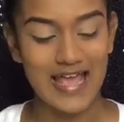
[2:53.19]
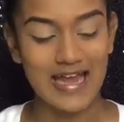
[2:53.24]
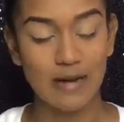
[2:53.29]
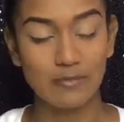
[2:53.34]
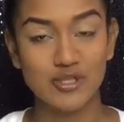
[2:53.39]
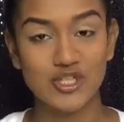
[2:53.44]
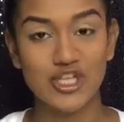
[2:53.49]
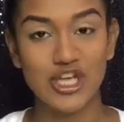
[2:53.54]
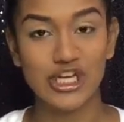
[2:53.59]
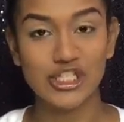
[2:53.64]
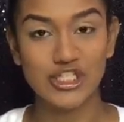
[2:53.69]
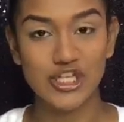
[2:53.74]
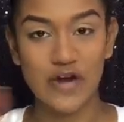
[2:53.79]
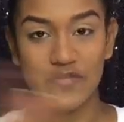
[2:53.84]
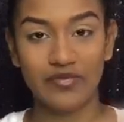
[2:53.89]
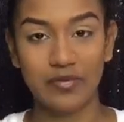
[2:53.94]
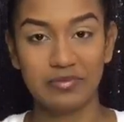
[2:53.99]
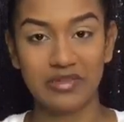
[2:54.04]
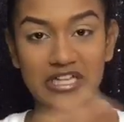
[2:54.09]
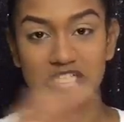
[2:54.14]
And I'm just gonna
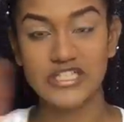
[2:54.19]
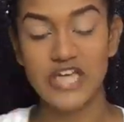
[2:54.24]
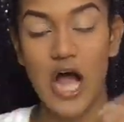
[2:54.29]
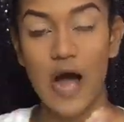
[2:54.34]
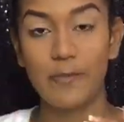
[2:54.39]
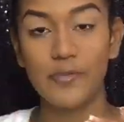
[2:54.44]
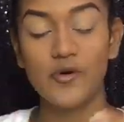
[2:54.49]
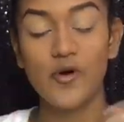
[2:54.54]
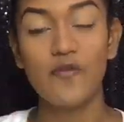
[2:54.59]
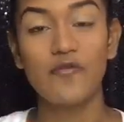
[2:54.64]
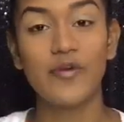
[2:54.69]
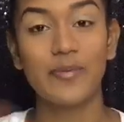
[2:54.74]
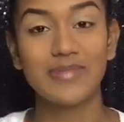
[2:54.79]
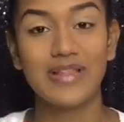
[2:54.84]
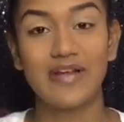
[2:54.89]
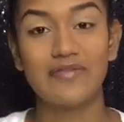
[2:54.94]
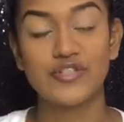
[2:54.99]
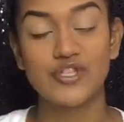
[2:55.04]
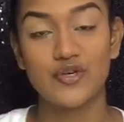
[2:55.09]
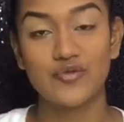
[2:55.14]
start from the top row from
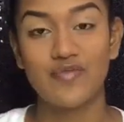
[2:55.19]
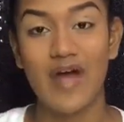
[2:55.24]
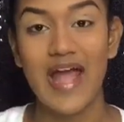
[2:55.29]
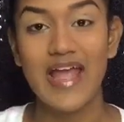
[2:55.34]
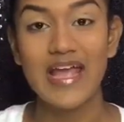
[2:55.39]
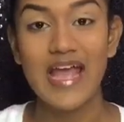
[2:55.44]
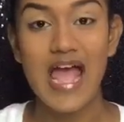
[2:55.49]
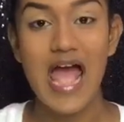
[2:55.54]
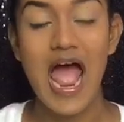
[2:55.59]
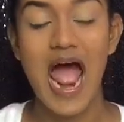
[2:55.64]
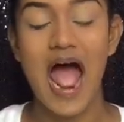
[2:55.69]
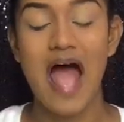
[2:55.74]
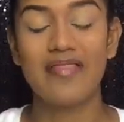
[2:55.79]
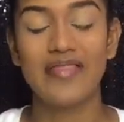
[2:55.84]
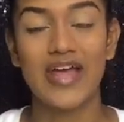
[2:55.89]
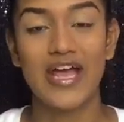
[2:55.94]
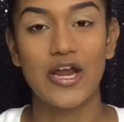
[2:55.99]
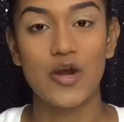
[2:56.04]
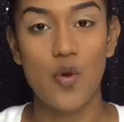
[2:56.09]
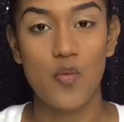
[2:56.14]
left to right
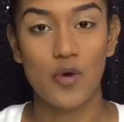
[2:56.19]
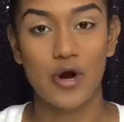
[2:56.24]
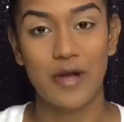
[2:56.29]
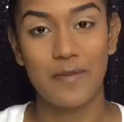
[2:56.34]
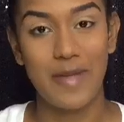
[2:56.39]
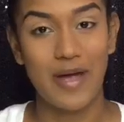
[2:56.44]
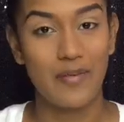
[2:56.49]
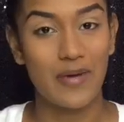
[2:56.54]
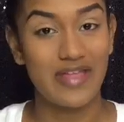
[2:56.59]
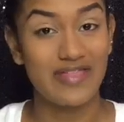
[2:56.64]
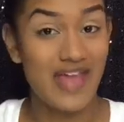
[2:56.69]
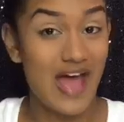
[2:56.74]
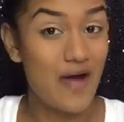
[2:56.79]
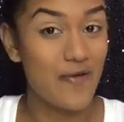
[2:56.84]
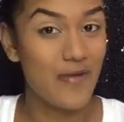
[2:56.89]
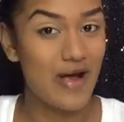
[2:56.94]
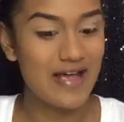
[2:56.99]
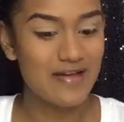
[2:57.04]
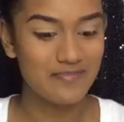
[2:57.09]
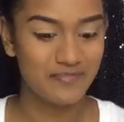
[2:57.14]
and then work my way
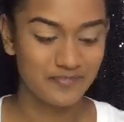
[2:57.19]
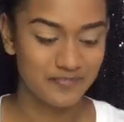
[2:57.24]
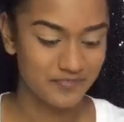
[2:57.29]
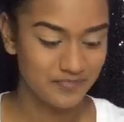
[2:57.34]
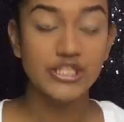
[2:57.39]
that way.